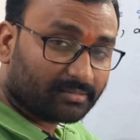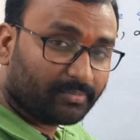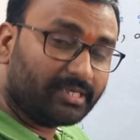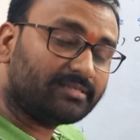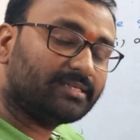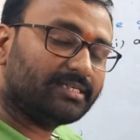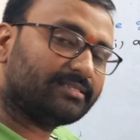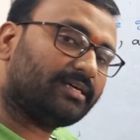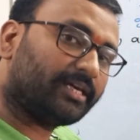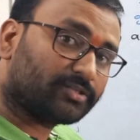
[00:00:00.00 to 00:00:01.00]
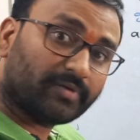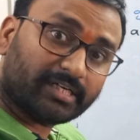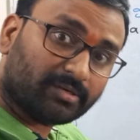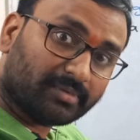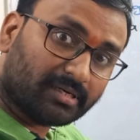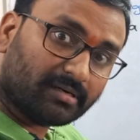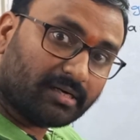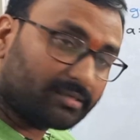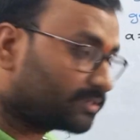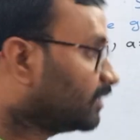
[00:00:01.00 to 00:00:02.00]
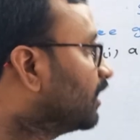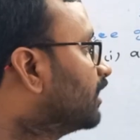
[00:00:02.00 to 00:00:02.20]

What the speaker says: means is there xy term or not,